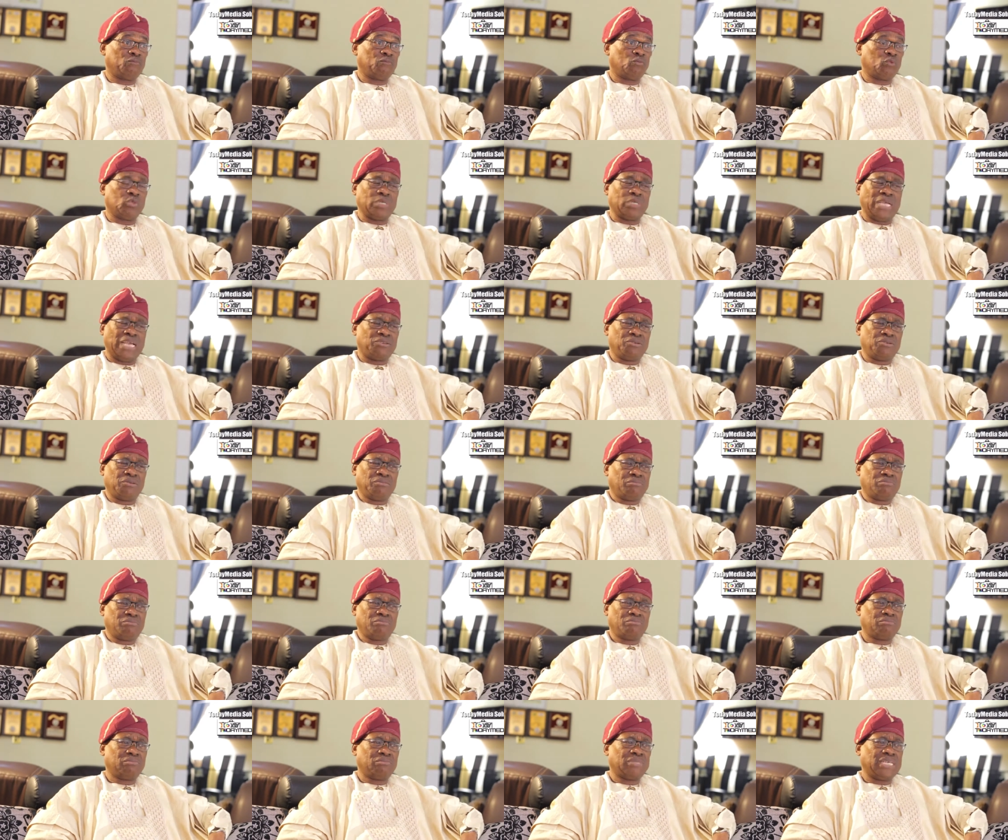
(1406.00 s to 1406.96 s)
Mm, I
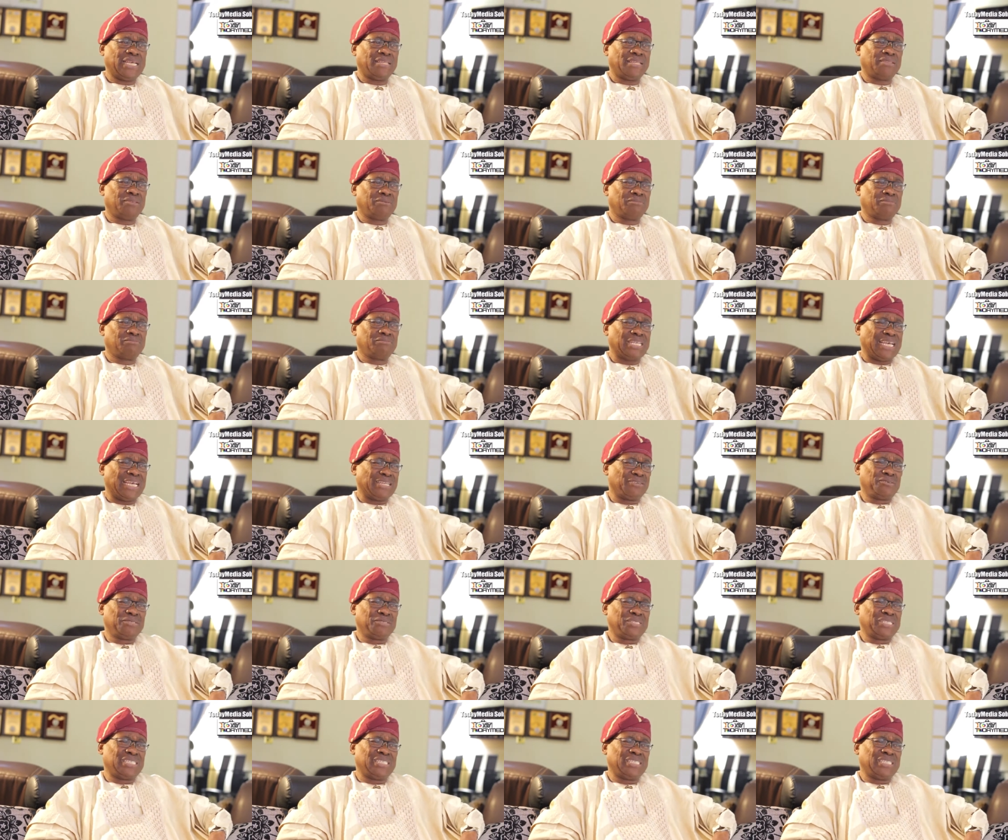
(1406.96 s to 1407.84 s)
don't I don't, I don't